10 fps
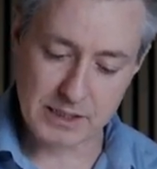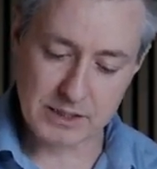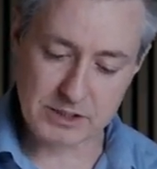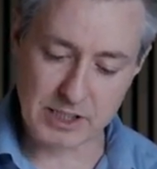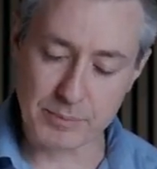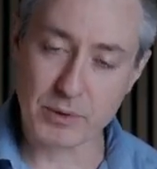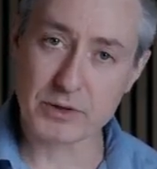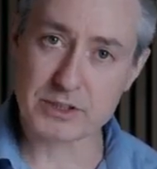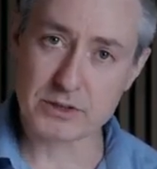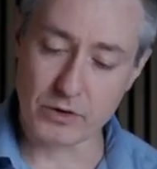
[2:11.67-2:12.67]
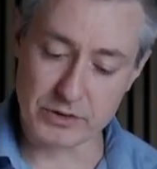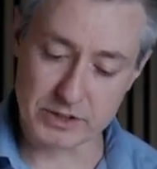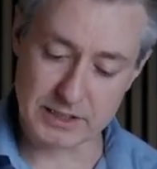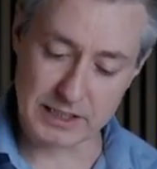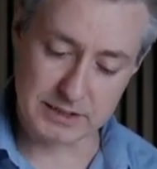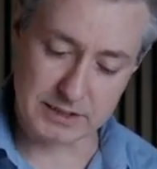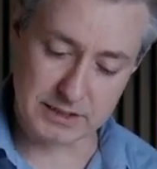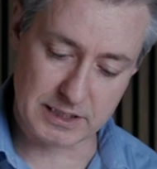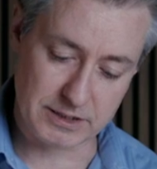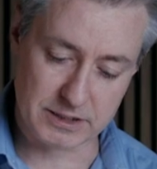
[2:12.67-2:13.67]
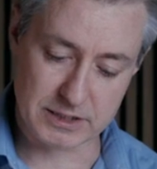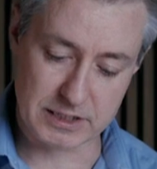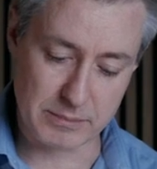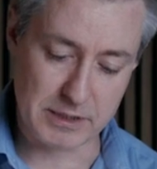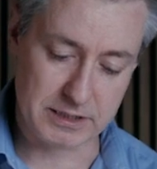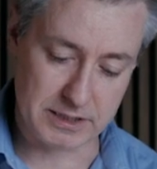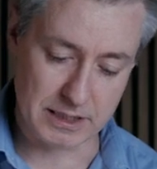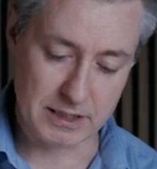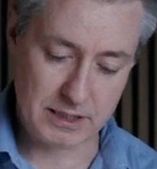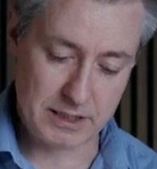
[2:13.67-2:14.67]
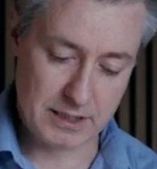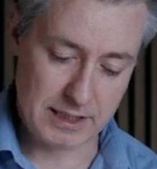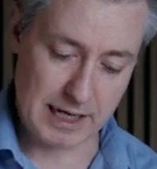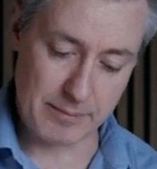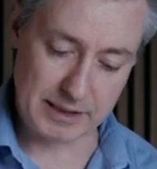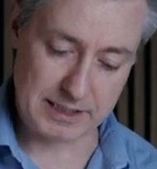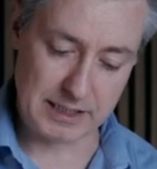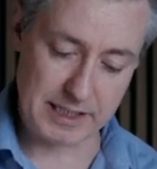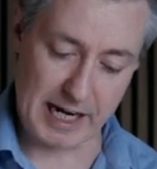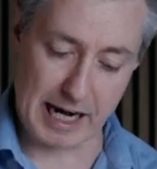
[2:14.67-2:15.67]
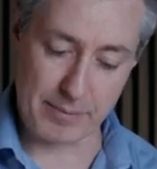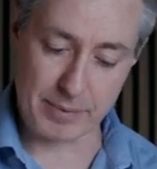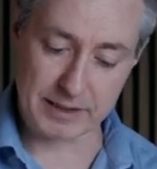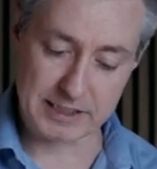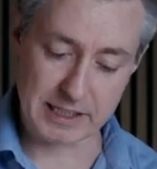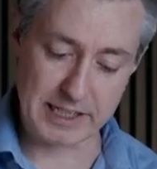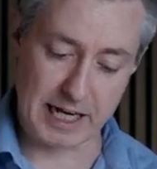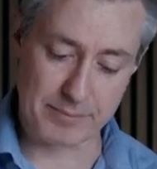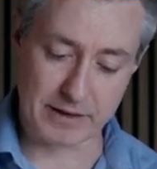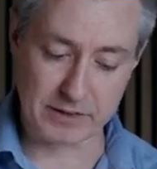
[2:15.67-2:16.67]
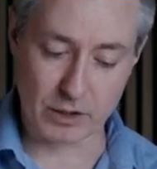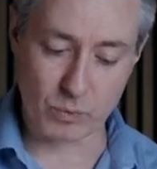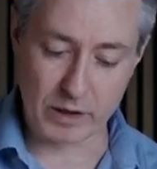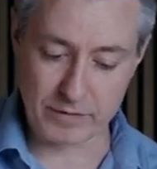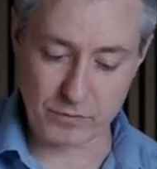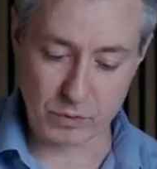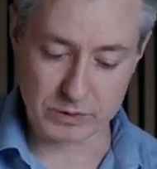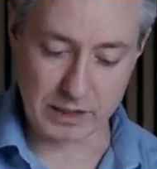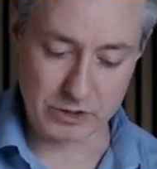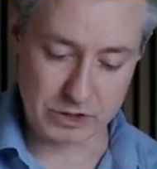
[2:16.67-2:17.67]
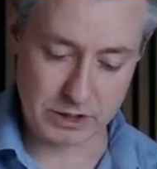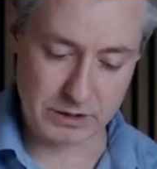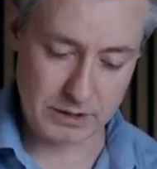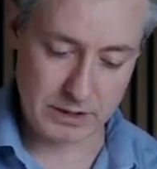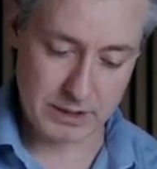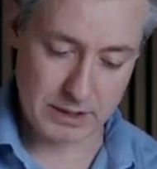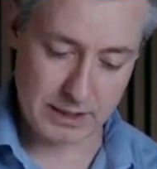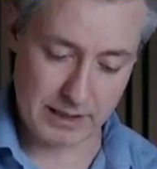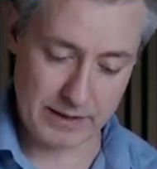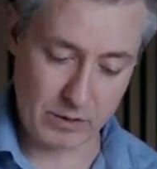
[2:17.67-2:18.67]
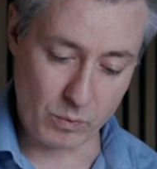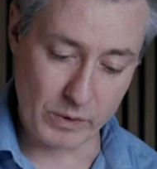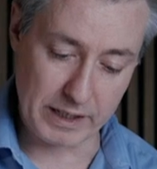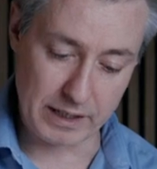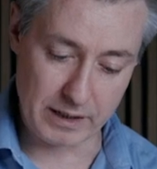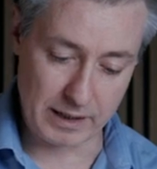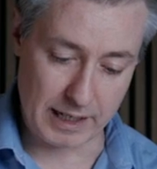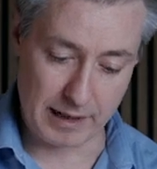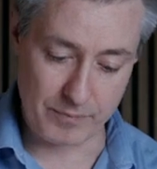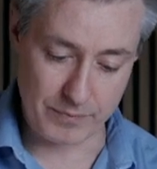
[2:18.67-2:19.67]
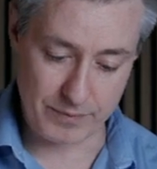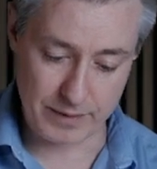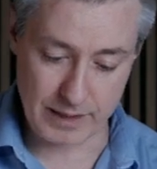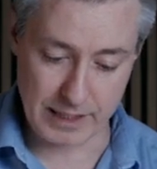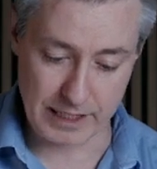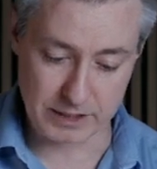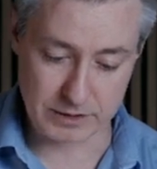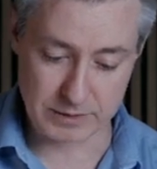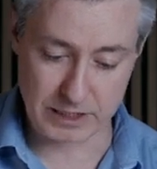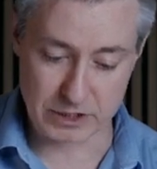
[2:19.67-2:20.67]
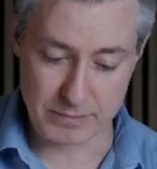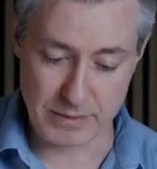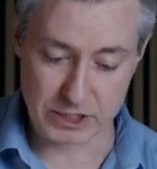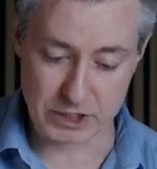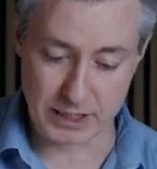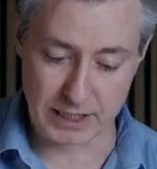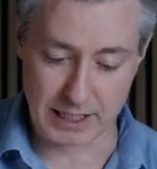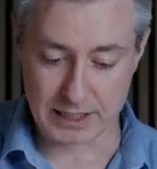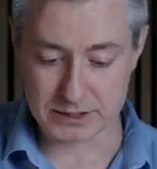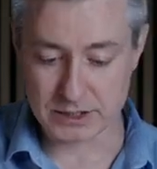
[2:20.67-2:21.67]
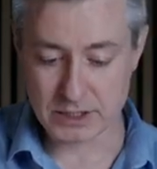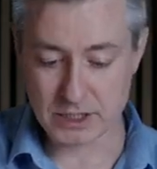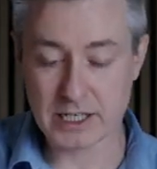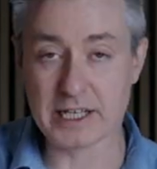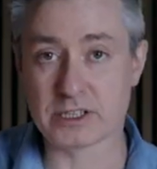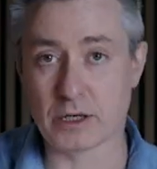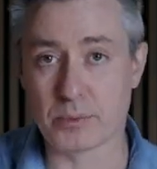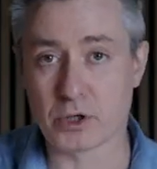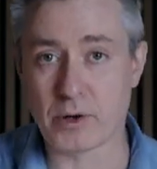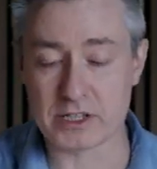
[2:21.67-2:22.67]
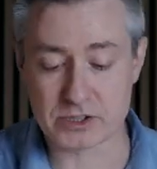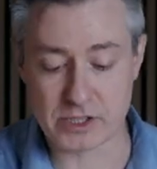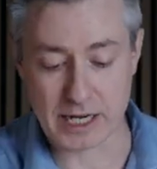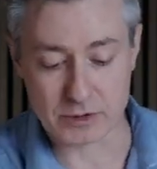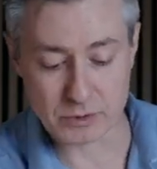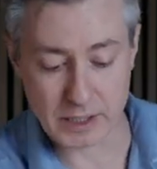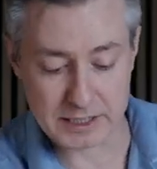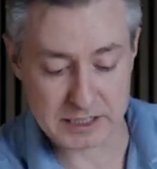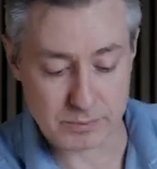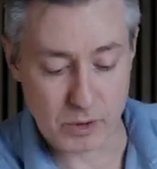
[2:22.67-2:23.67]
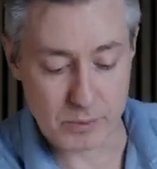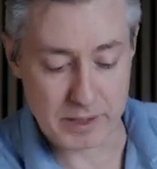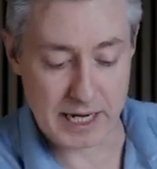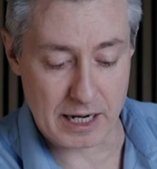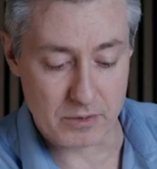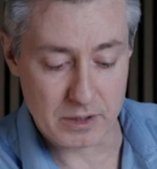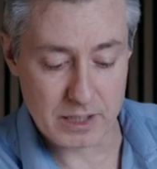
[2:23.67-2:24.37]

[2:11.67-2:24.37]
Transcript: sample on the sensor, sensors in the meter. I take the app, I tell the app that I've done a 1 in 4 dilution, and then we hit essentially measure, and it's going to progress now. So at this moment now,